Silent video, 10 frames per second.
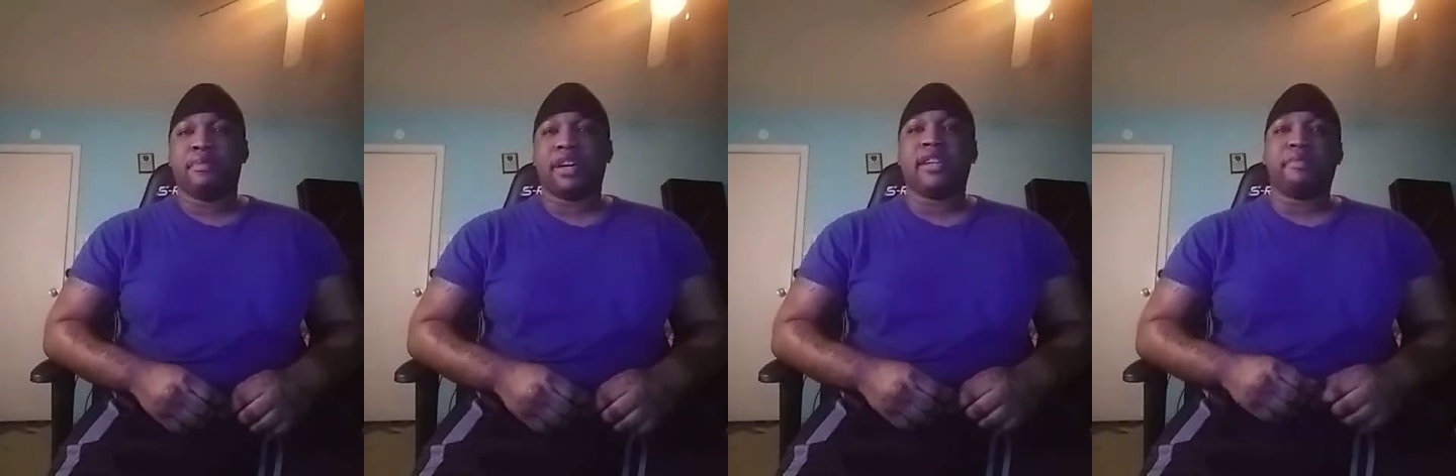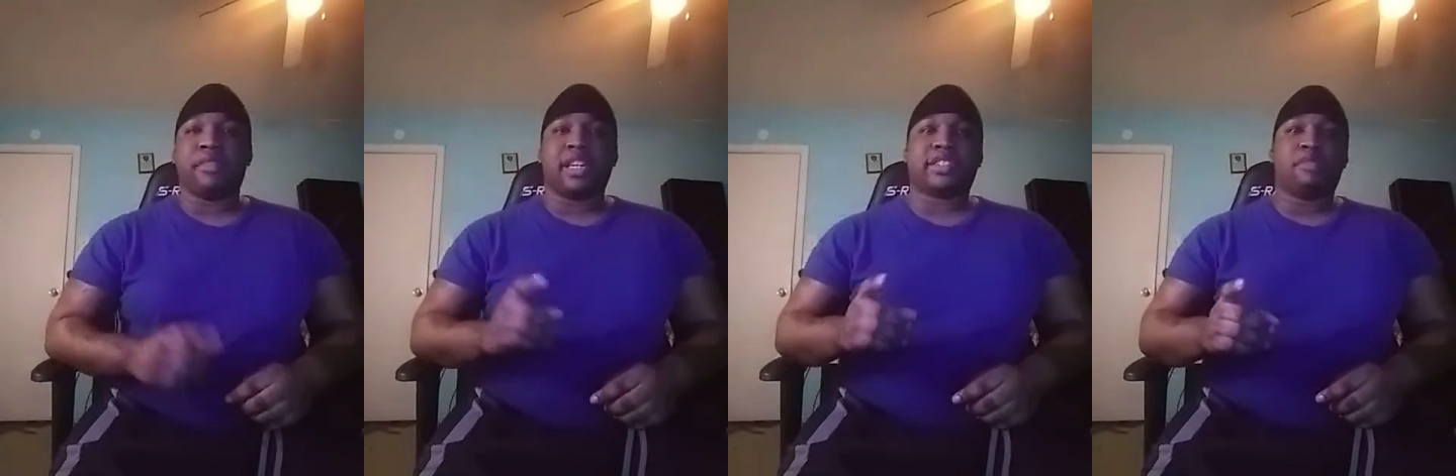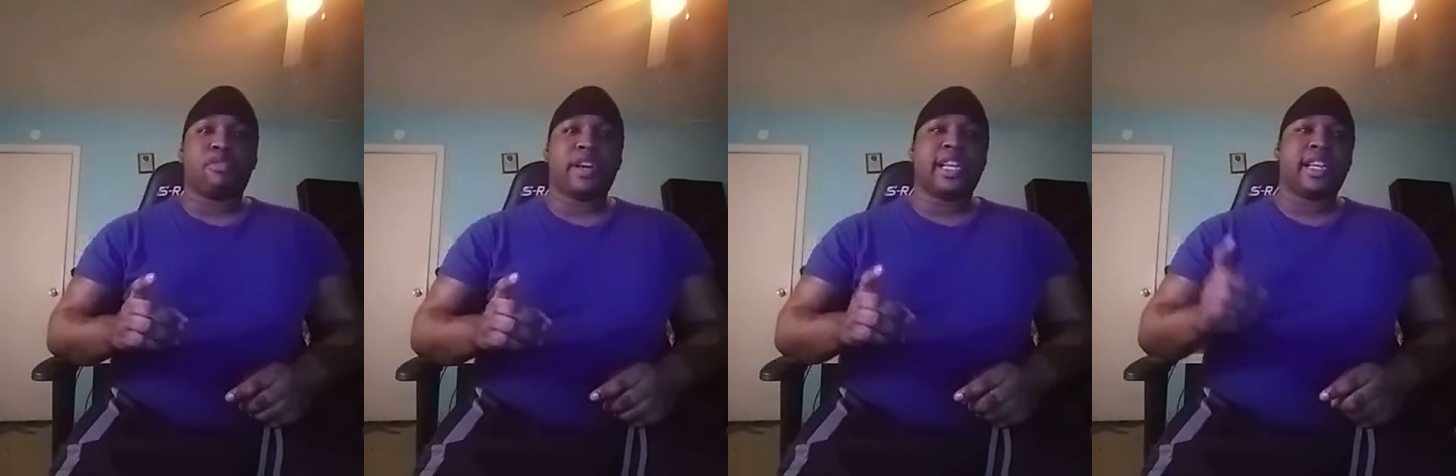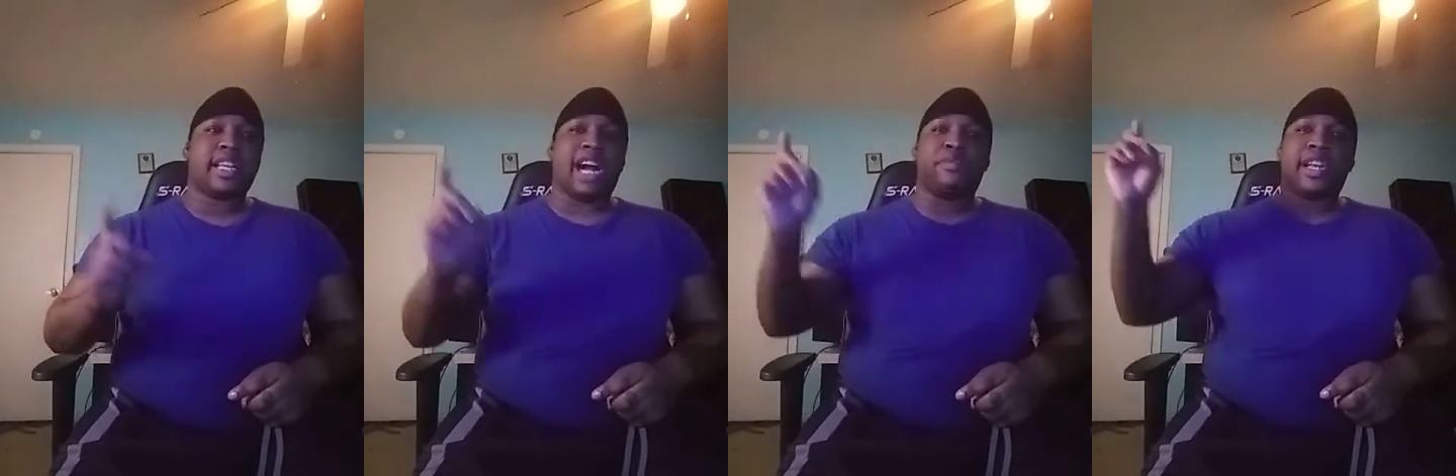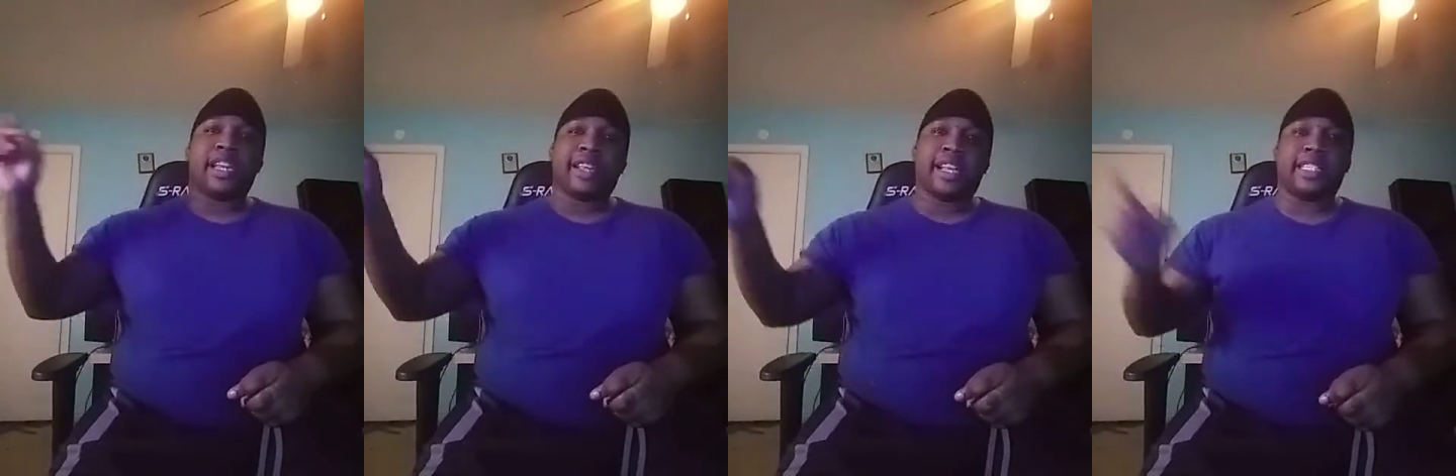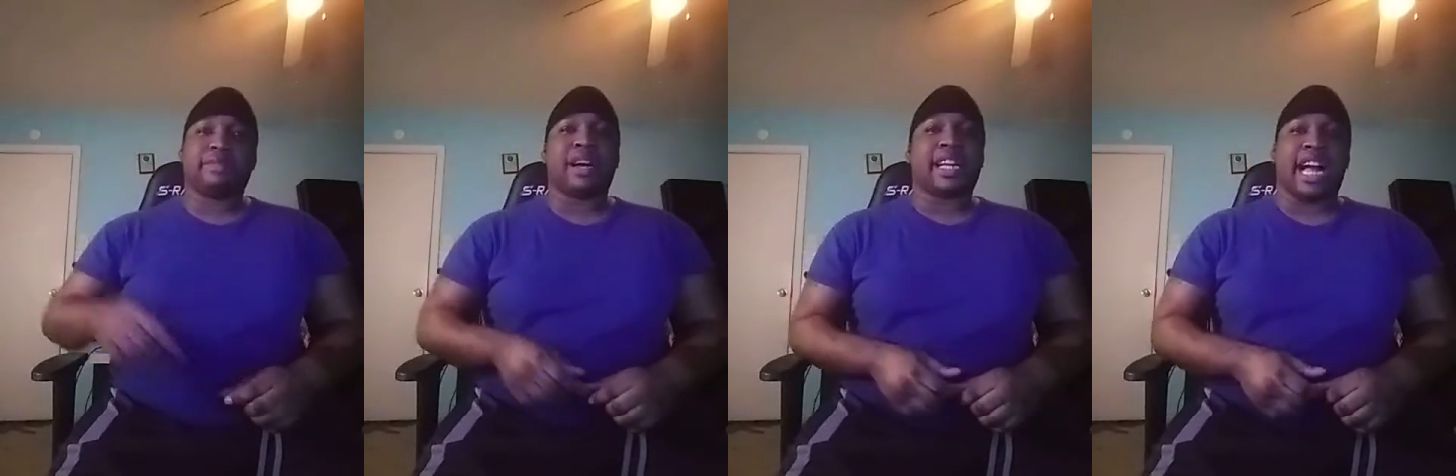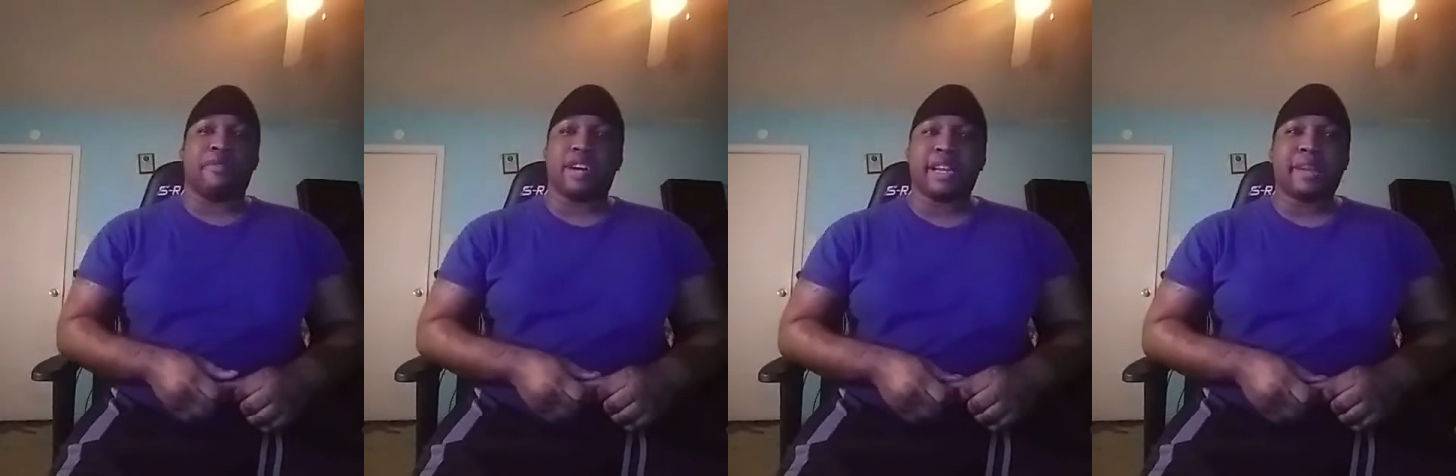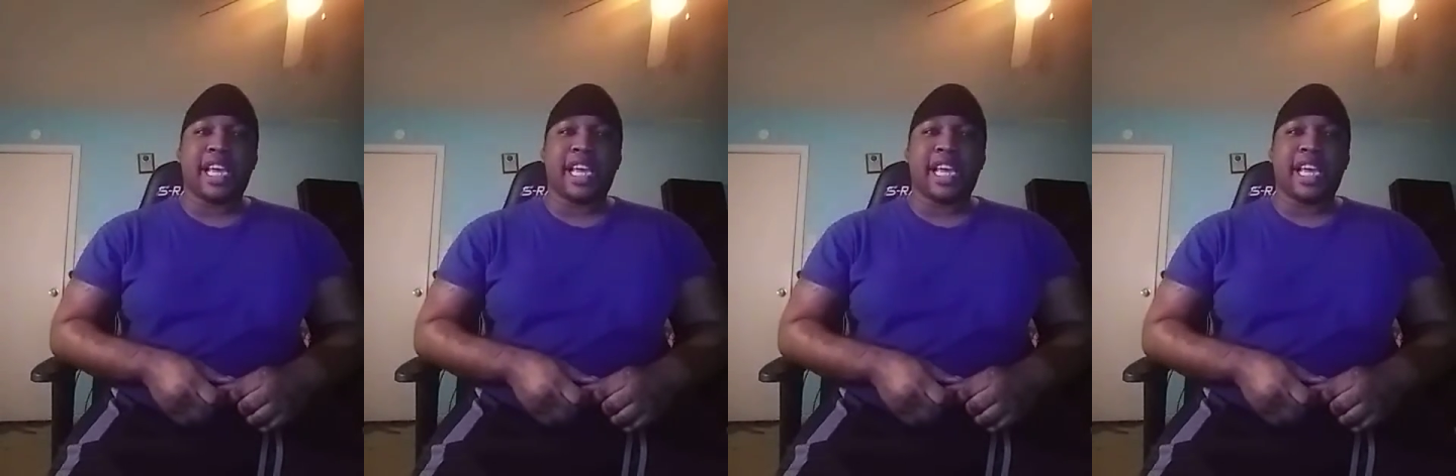But Alonzo Mourning got one in